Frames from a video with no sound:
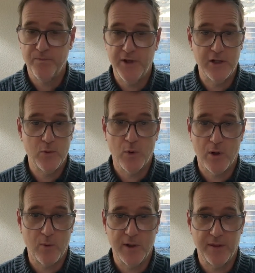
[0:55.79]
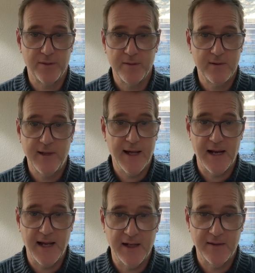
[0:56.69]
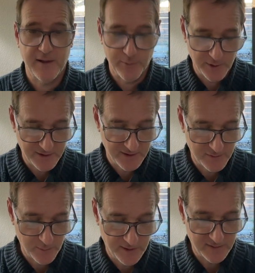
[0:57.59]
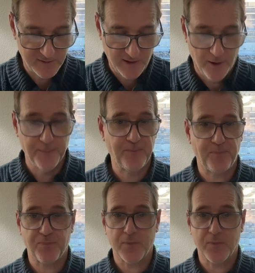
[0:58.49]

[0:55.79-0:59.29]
you were with kind of anything with this week. So